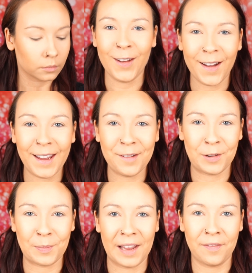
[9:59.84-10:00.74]
Now
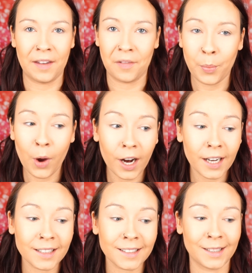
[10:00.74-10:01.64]
for my favourite
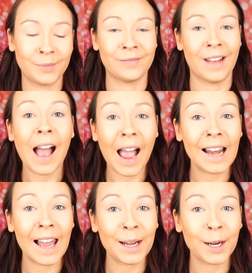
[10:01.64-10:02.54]
part,
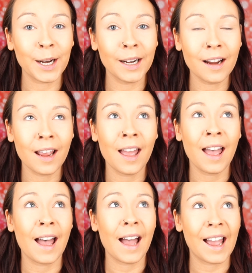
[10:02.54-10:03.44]
highlighter.
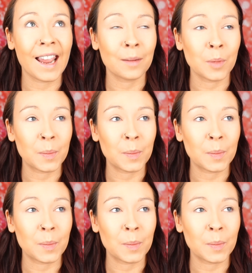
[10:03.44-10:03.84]
I am